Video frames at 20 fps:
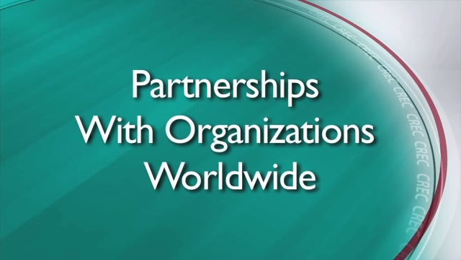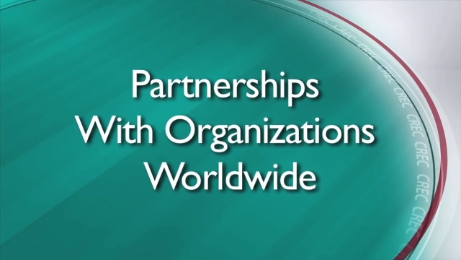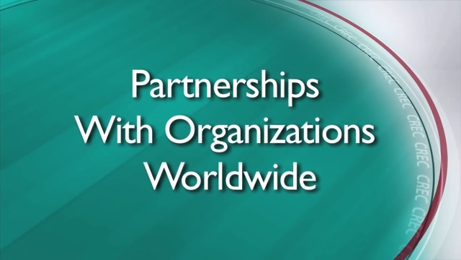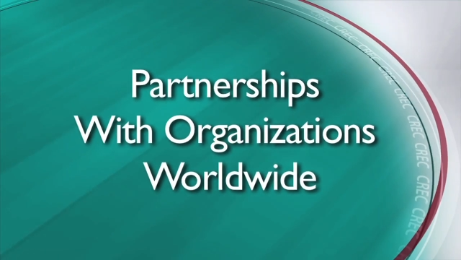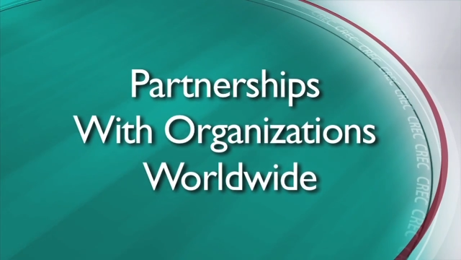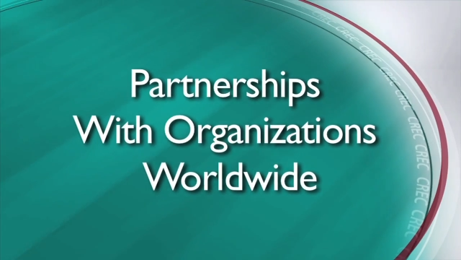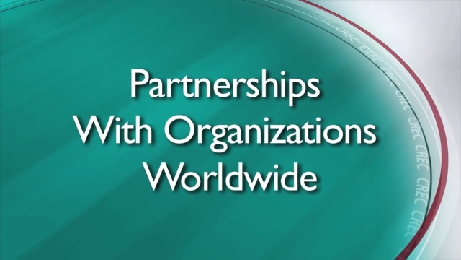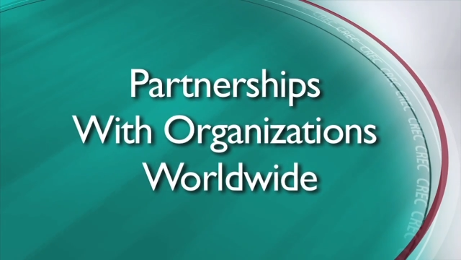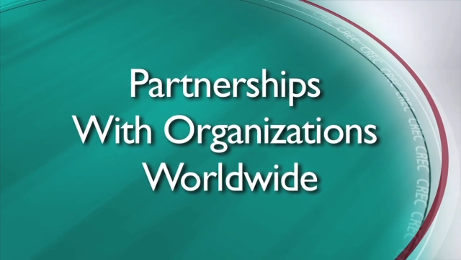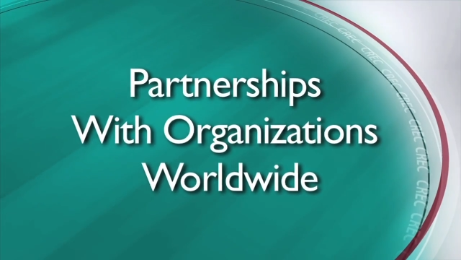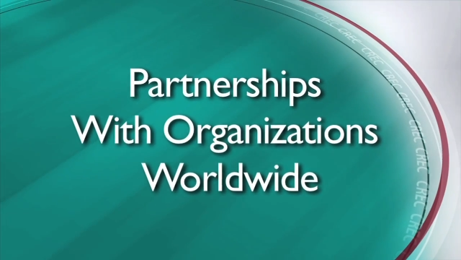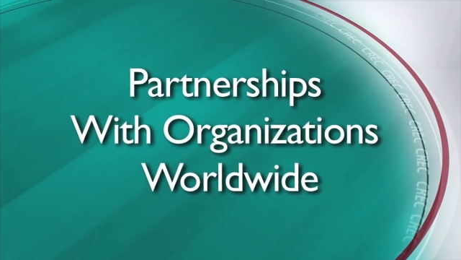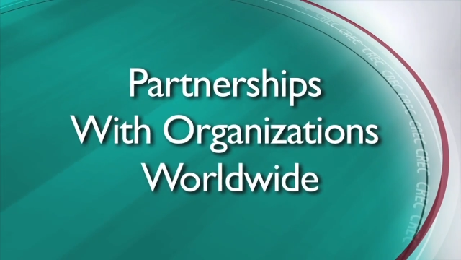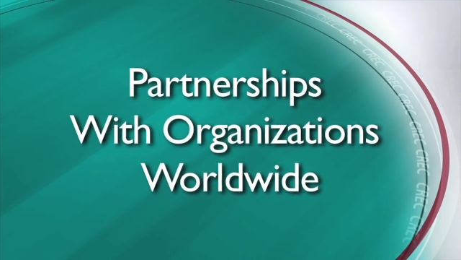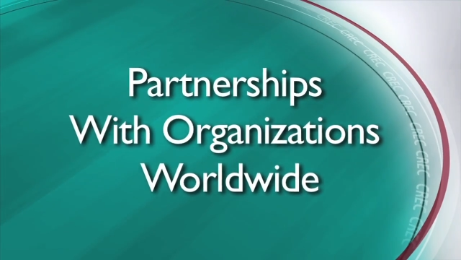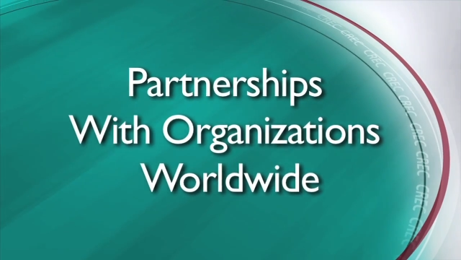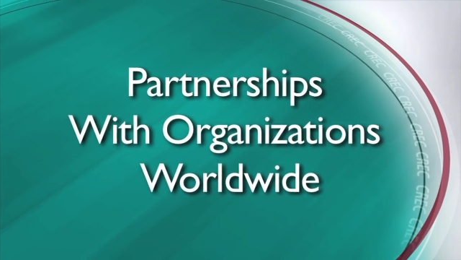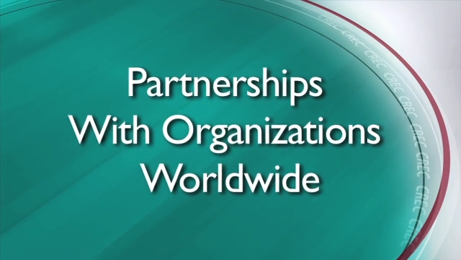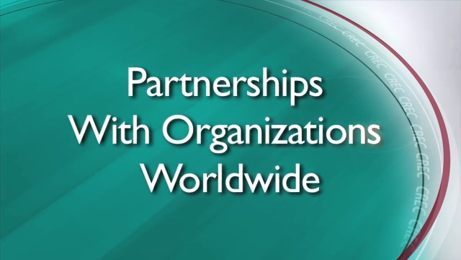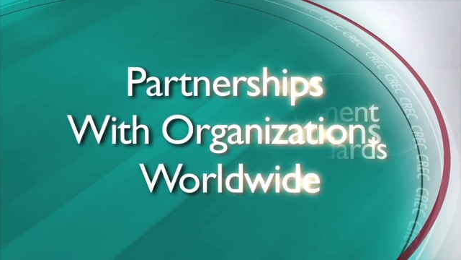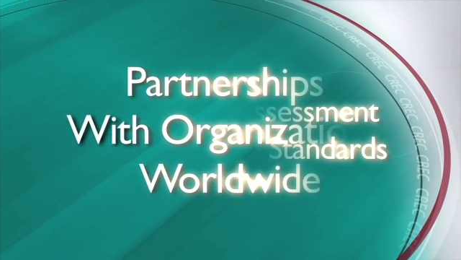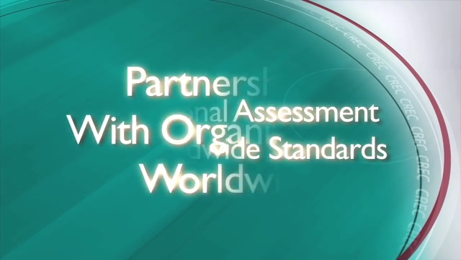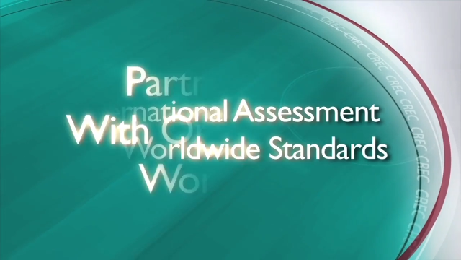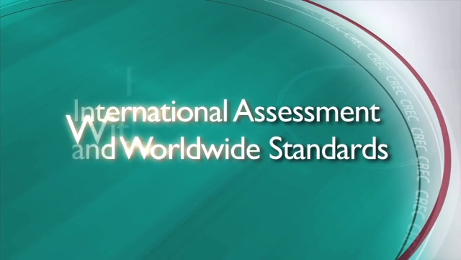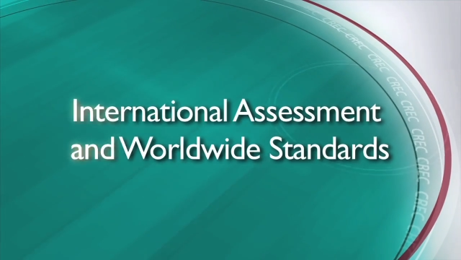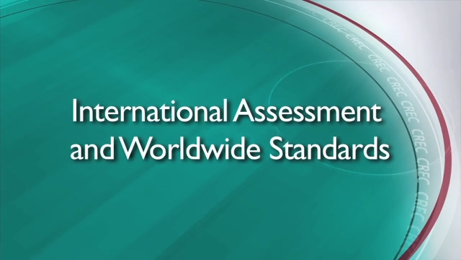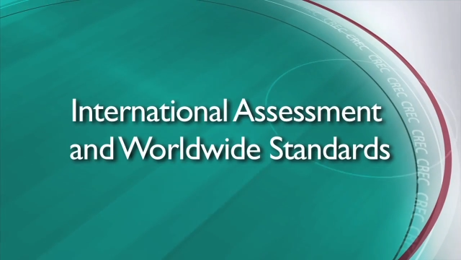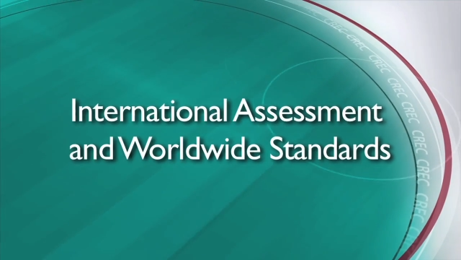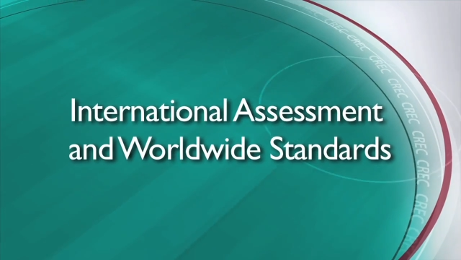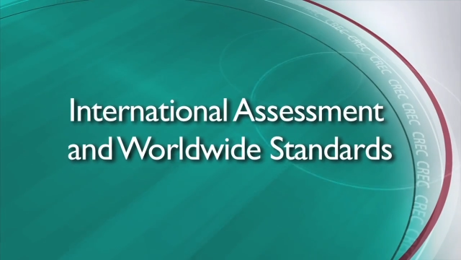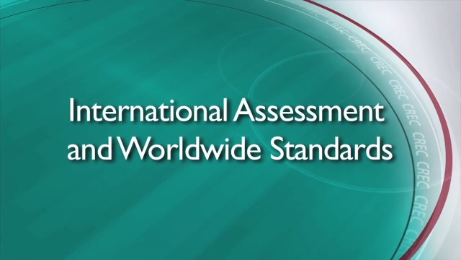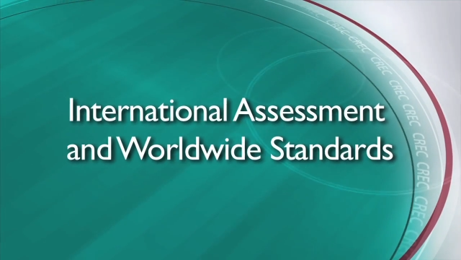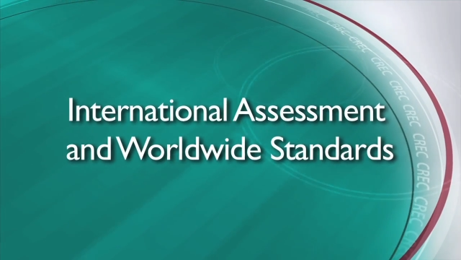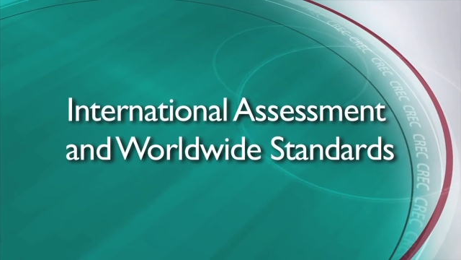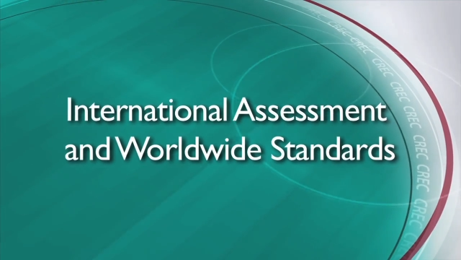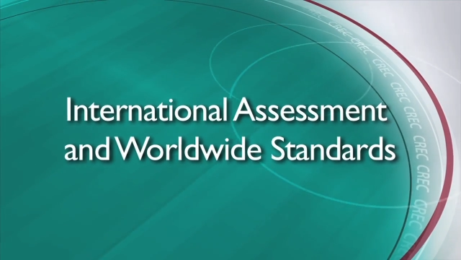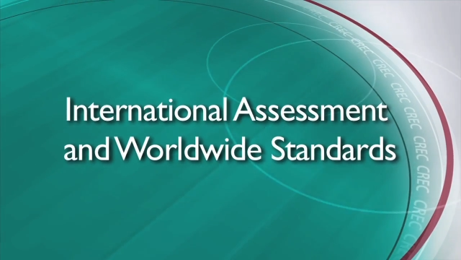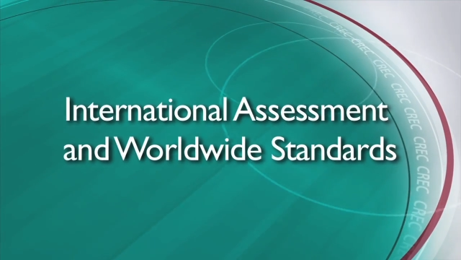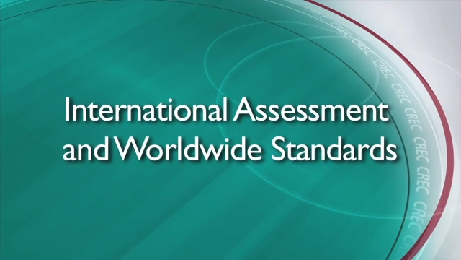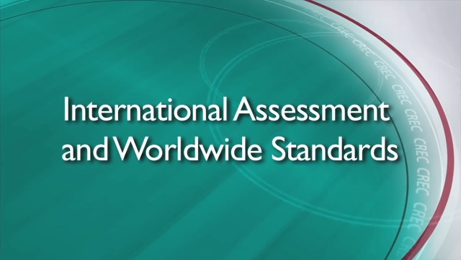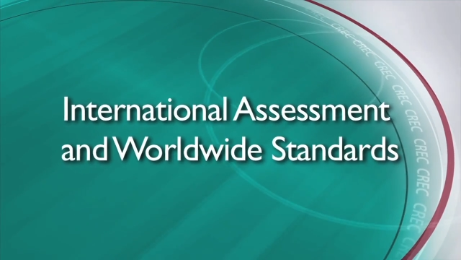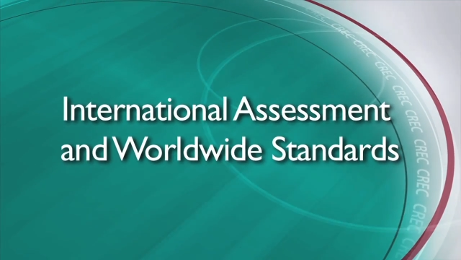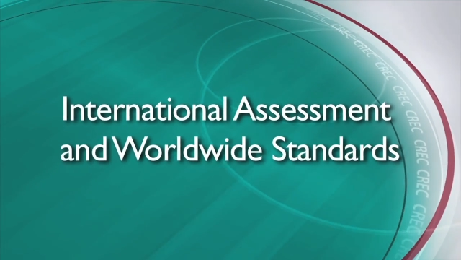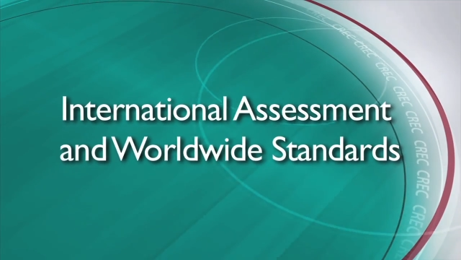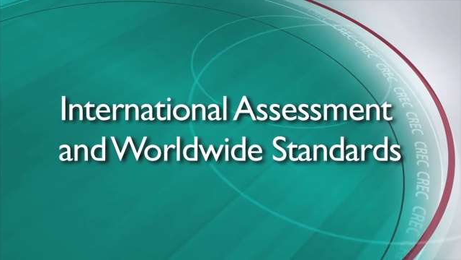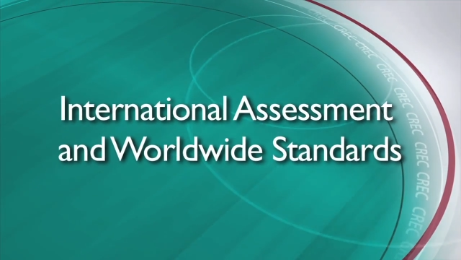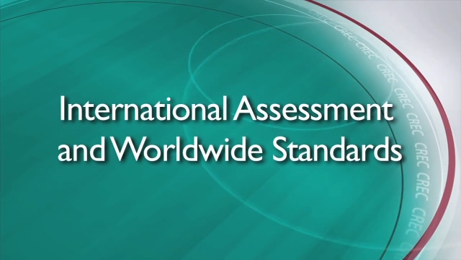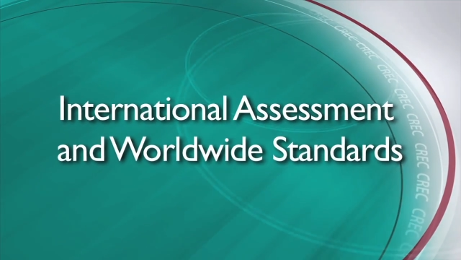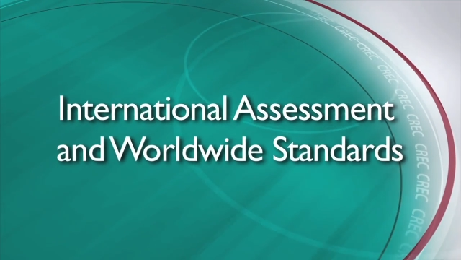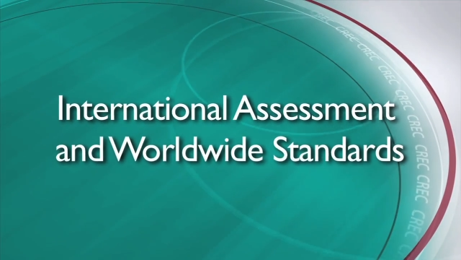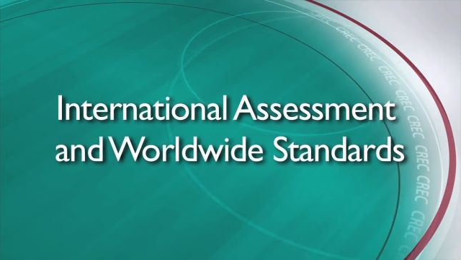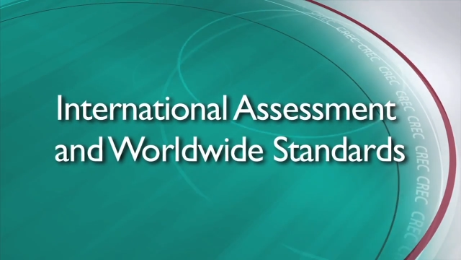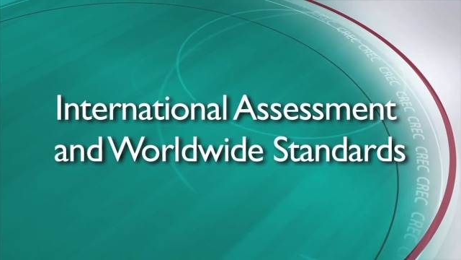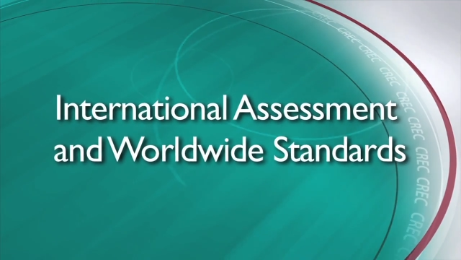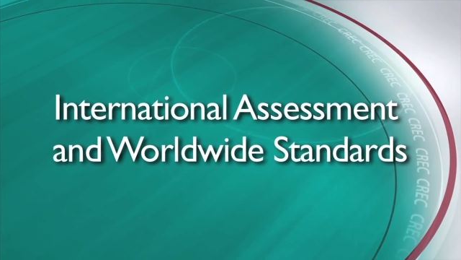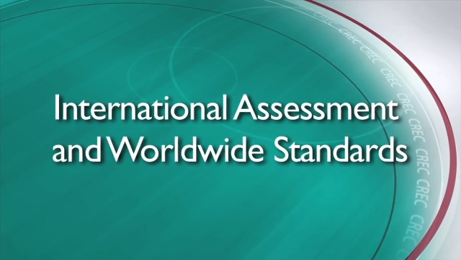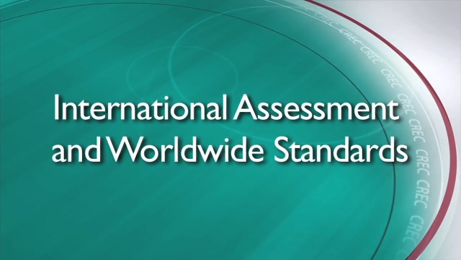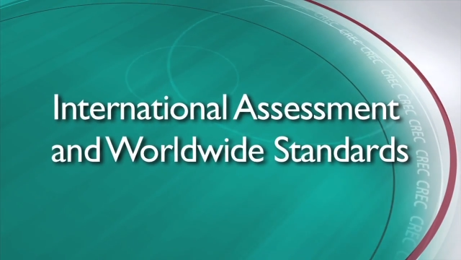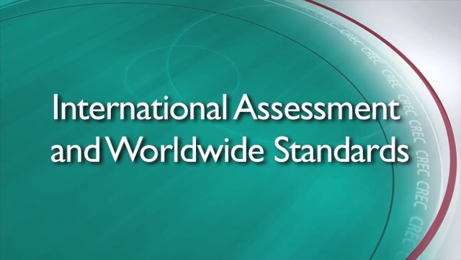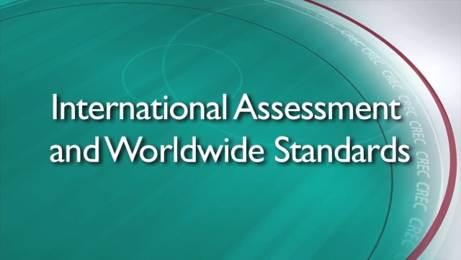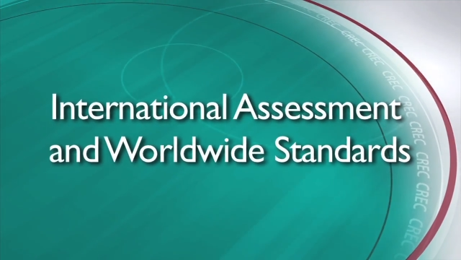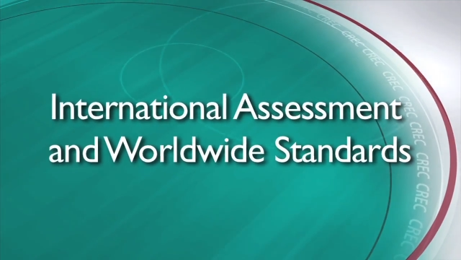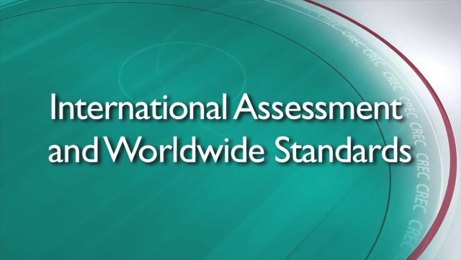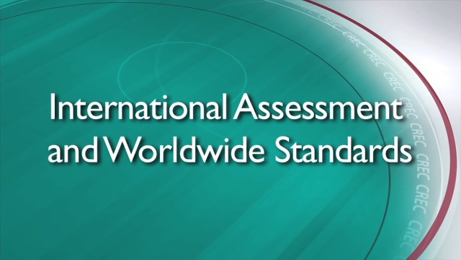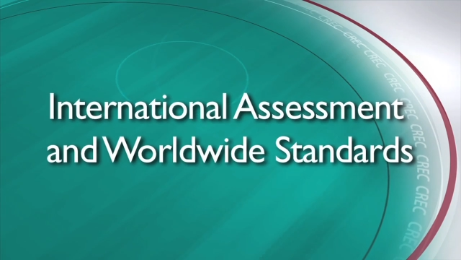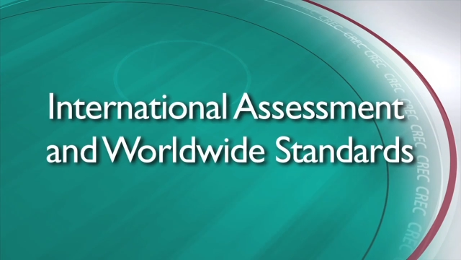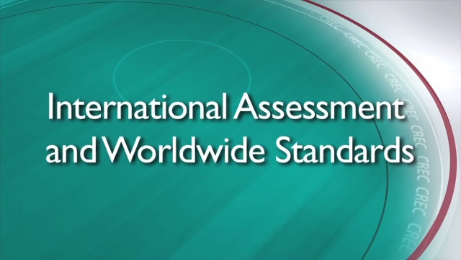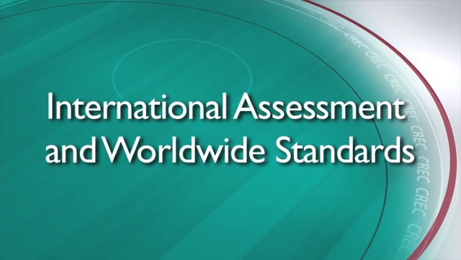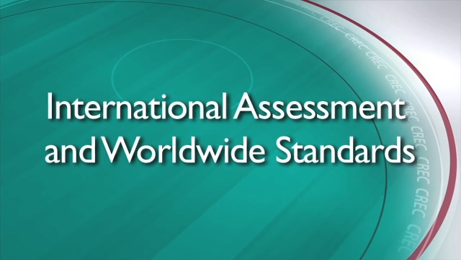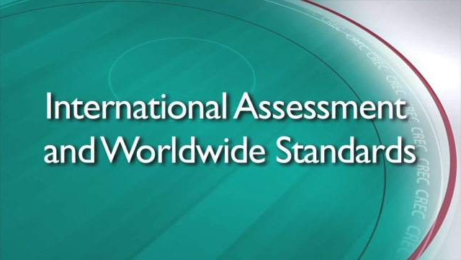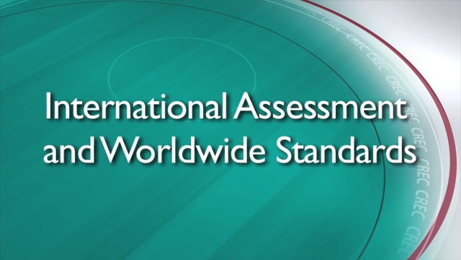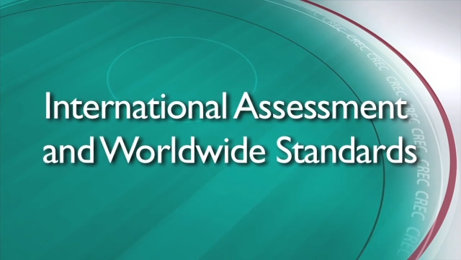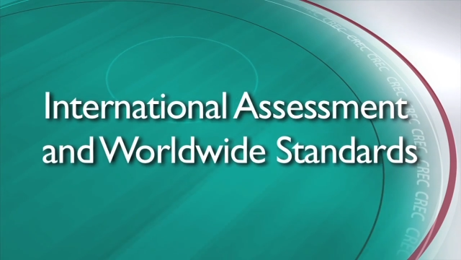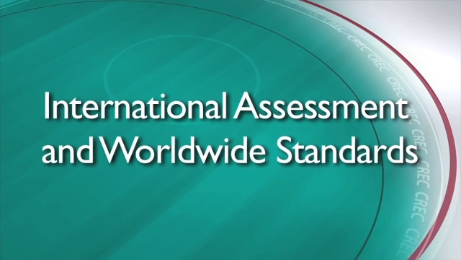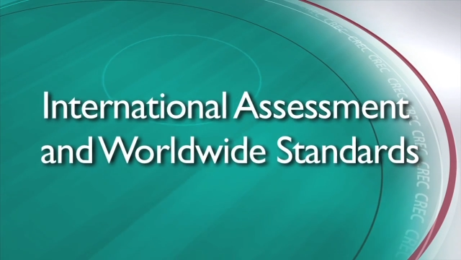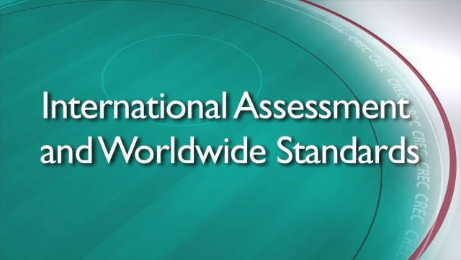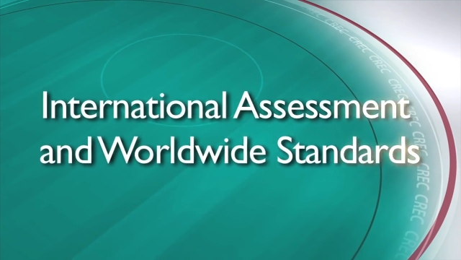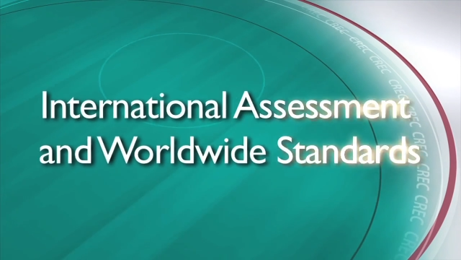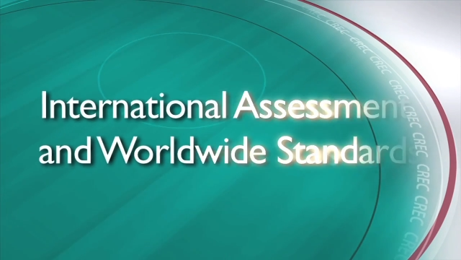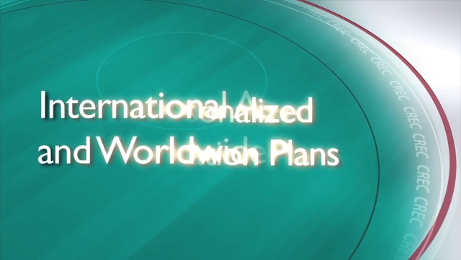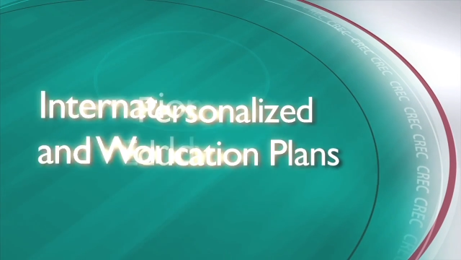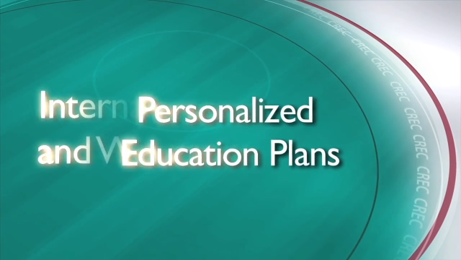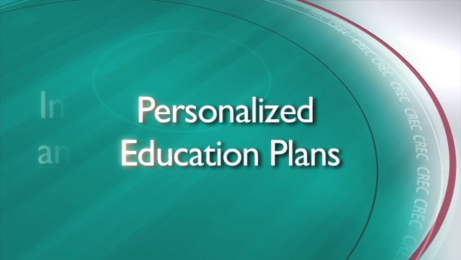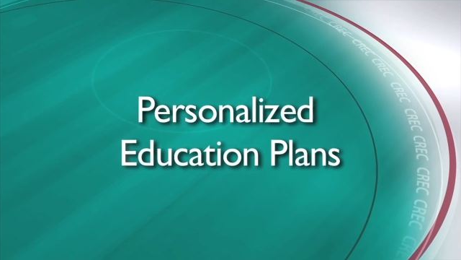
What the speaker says: Nobody's mouth can be seen.